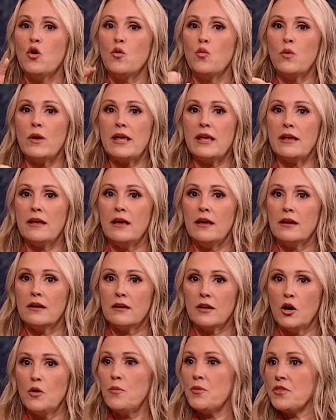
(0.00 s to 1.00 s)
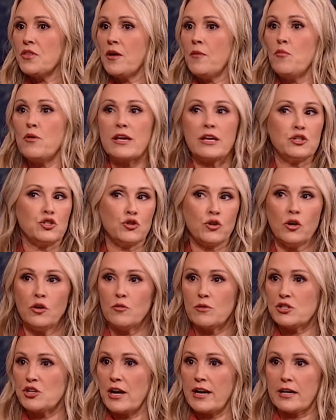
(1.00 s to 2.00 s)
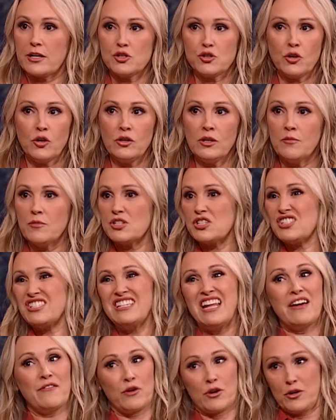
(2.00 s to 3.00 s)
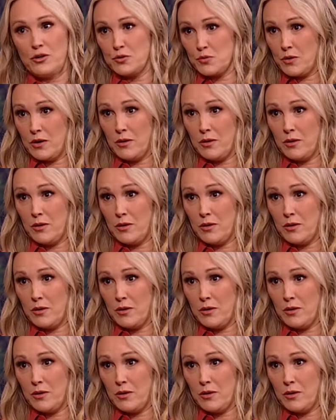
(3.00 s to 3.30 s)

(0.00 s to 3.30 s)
we cope with them, we control, we try to control them, which never goes